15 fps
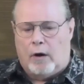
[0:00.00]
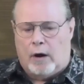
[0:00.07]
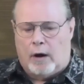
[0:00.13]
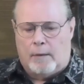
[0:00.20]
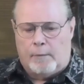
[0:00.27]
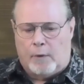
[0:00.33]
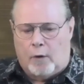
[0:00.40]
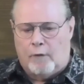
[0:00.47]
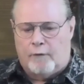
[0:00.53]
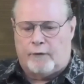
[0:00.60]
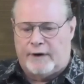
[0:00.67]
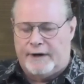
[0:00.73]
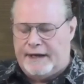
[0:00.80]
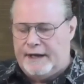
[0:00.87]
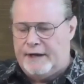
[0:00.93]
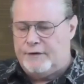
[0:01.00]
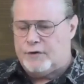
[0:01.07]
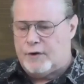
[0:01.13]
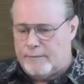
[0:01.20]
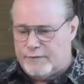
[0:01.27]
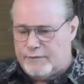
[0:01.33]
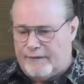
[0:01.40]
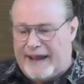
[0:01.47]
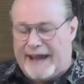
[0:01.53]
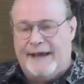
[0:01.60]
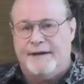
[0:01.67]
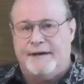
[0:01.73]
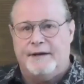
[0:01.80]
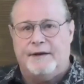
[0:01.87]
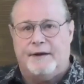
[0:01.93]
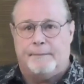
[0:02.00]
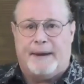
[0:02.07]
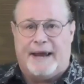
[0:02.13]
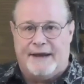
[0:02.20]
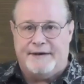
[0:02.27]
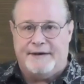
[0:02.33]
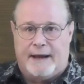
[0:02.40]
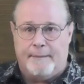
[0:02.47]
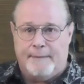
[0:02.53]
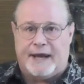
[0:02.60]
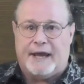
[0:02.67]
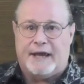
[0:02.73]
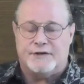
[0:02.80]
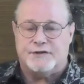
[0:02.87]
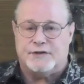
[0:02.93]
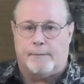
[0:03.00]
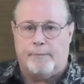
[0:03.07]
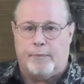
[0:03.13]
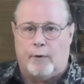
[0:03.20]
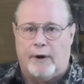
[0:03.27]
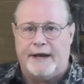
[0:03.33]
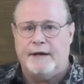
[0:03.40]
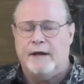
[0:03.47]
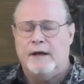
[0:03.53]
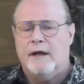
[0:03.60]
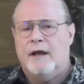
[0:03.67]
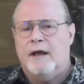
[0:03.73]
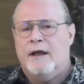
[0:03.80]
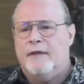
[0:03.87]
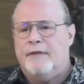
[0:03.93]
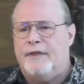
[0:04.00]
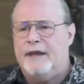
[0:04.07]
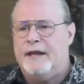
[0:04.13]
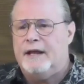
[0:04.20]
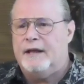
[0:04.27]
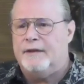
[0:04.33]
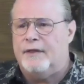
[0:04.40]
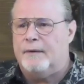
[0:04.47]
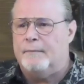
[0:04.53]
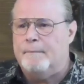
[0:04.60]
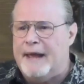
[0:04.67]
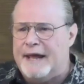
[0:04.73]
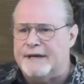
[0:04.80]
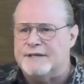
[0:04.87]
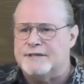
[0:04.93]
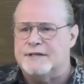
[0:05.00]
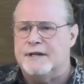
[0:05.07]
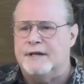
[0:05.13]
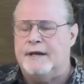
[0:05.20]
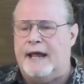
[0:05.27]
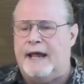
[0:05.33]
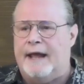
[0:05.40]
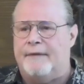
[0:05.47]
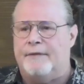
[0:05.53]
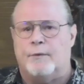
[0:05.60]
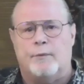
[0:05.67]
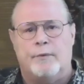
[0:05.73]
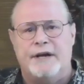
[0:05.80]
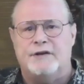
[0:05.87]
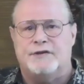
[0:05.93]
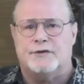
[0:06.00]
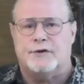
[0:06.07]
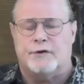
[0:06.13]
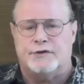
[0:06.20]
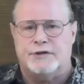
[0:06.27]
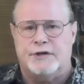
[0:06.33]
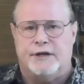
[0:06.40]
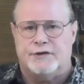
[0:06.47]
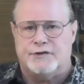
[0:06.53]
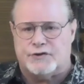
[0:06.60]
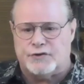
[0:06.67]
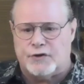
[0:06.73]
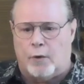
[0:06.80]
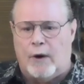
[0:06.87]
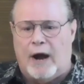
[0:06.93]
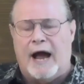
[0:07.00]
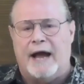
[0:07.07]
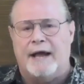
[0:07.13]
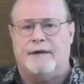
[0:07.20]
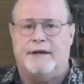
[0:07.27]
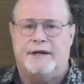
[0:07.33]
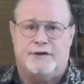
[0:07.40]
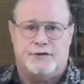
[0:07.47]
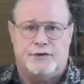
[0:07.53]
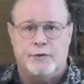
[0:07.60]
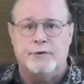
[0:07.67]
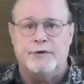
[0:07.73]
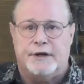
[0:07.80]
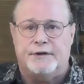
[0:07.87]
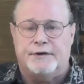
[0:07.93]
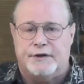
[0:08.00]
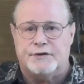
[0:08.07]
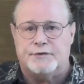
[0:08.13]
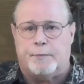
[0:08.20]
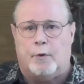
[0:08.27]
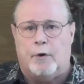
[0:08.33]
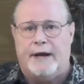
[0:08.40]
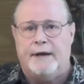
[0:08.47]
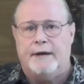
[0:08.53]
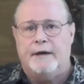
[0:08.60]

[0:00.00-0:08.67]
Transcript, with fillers: over it in terms of ending the pandemic at some point. the the medicine and the research is so highly tuned at this point.